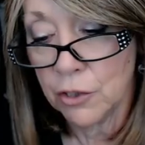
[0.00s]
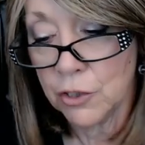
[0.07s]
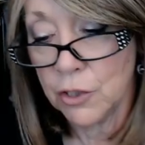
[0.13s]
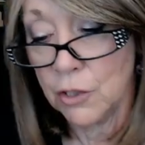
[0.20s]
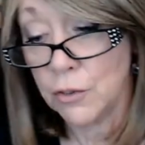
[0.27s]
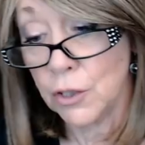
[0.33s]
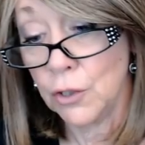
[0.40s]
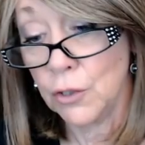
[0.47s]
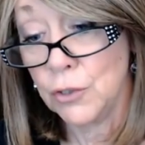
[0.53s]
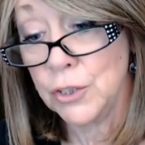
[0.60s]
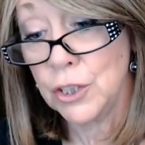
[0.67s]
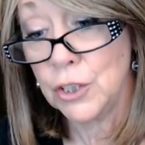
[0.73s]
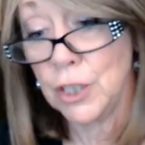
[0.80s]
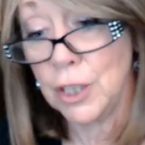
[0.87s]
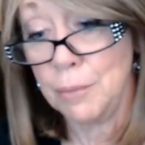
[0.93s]
So those are
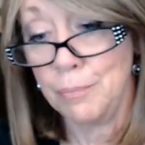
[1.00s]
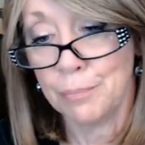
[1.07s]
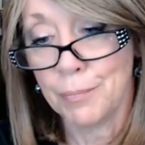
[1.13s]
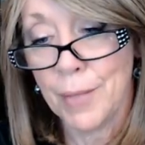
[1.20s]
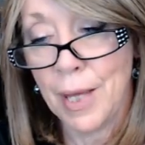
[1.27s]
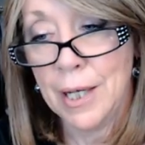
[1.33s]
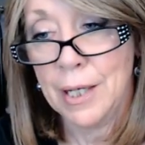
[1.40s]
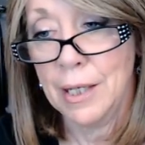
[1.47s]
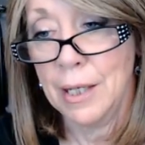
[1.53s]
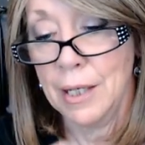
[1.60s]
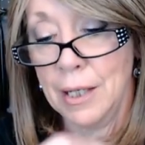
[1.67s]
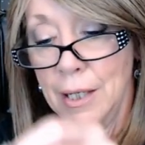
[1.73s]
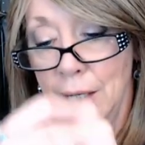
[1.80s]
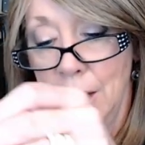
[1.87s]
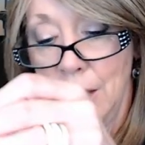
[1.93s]
good.
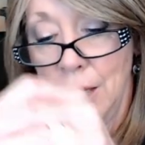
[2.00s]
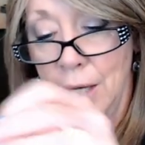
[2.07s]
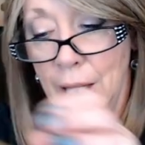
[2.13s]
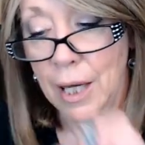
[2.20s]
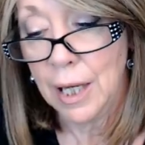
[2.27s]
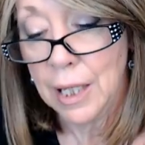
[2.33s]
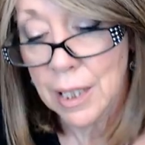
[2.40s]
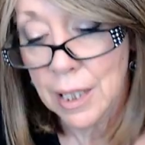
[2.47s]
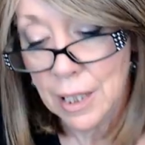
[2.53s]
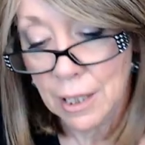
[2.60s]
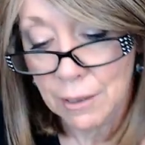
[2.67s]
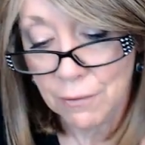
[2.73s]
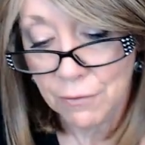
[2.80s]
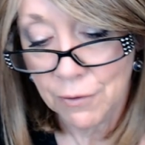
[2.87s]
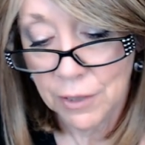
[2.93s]

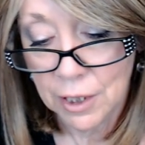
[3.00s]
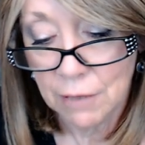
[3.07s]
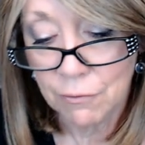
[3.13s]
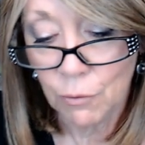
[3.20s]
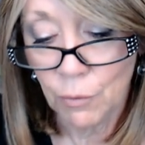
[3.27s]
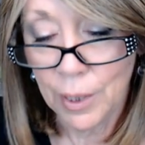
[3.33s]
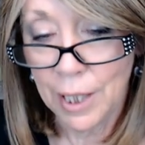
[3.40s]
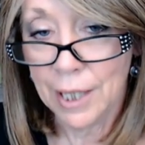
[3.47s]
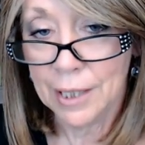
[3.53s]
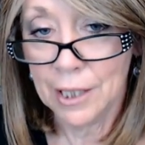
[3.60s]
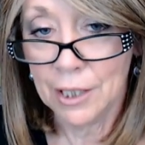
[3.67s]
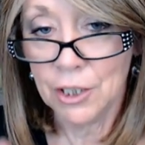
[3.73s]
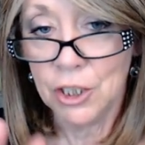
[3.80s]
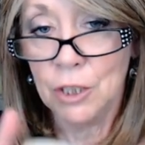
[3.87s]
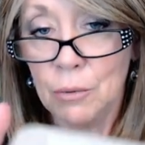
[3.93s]
And for the giveaway, I
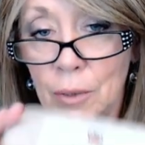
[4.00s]
got two